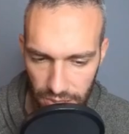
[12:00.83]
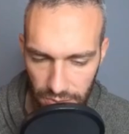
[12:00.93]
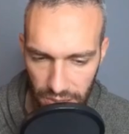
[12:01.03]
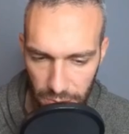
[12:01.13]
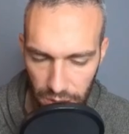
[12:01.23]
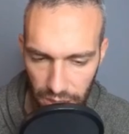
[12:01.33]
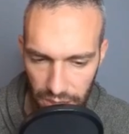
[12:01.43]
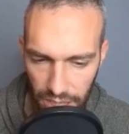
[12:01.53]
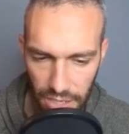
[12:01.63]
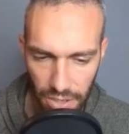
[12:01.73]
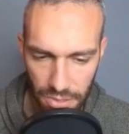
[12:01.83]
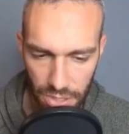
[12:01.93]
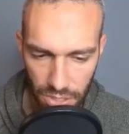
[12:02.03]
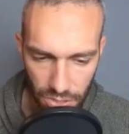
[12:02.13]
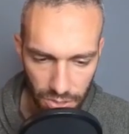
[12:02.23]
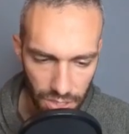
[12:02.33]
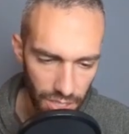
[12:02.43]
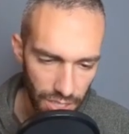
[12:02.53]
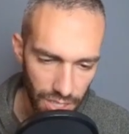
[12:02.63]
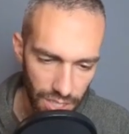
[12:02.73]
Leaf Blade. They do have 2.
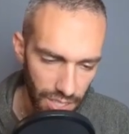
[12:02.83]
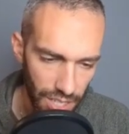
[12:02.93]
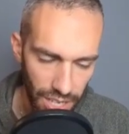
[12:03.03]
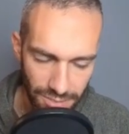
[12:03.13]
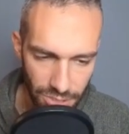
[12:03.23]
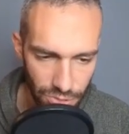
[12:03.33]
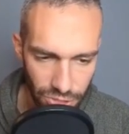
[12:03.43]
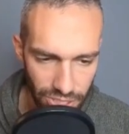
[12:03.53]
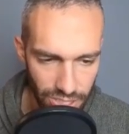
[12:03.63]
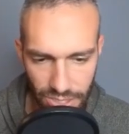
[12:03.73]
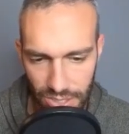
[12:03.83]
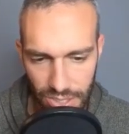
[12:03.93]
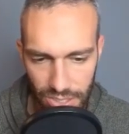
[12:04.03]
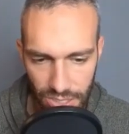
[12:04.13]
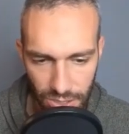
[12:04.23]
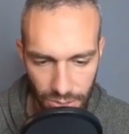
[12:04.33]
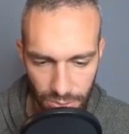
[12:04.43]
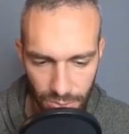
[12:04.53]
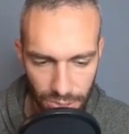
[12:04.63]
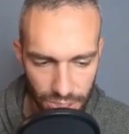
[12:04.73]
I have 2 shields,
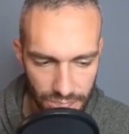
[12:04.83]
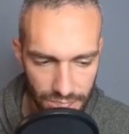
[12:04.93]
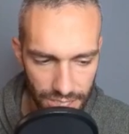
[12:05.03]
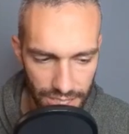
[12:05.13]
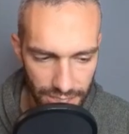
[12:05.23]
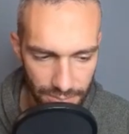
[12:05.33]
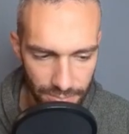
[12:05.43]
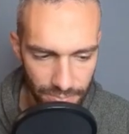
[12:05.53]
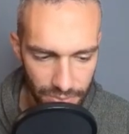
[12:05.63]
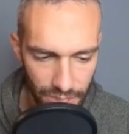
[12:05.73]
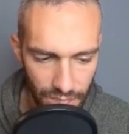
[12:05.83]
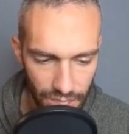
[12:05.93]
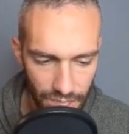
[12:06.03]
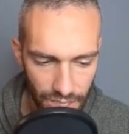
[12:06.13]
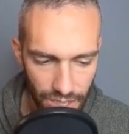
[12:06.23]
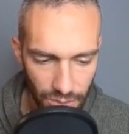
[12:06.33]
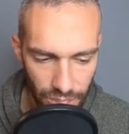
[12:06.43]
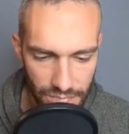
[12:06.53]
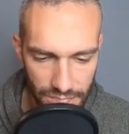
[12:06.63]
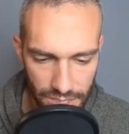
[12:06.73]
so we're just
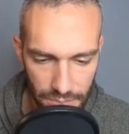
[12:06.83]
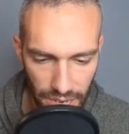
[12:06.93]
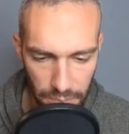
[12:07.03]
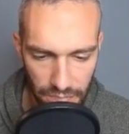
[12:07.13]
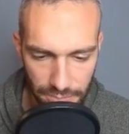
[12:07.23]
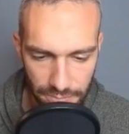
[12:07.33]
wasting some time here.